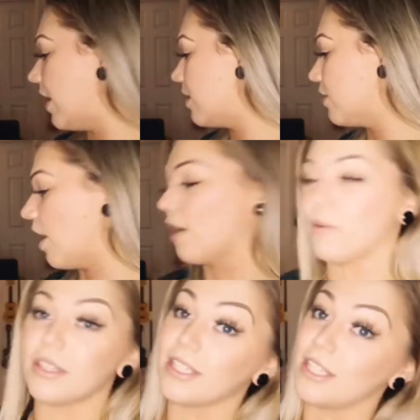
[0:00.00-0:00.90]
let's start
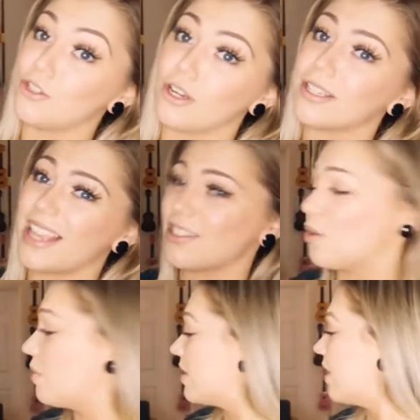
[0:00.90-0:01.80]
with the t-shirts. It's
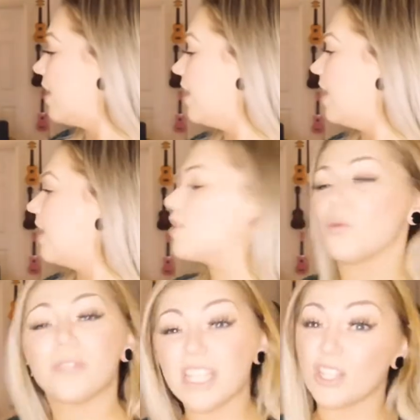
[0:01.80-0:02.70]
always
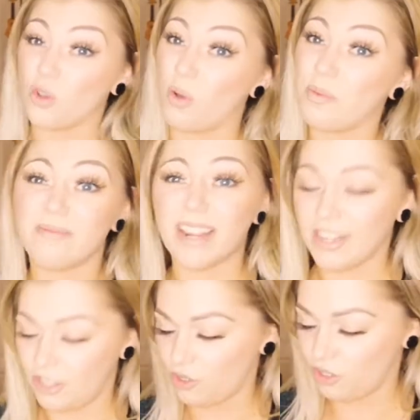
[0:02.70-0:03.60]
at the top, and
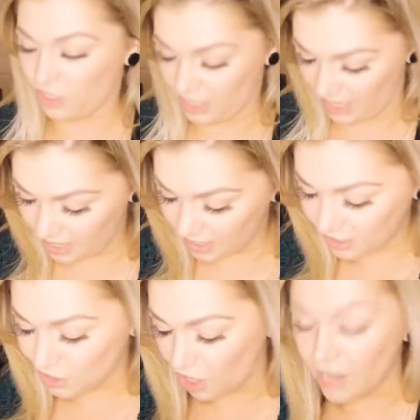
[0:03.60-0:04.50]
I do just like
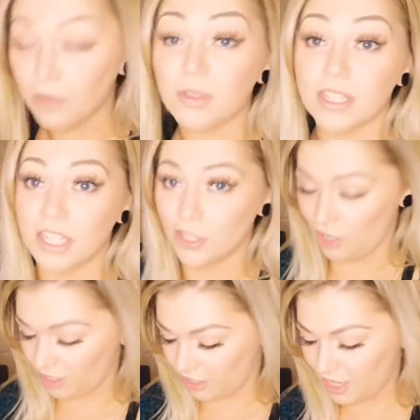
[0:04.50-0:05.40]
starting with the
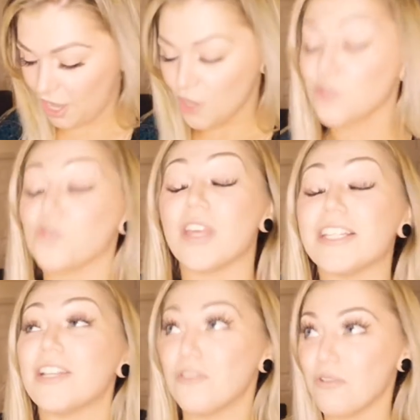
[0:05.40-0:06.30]
t-shirts. So
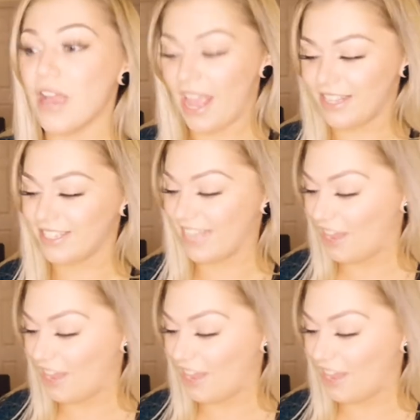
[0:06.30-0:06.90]
this I know is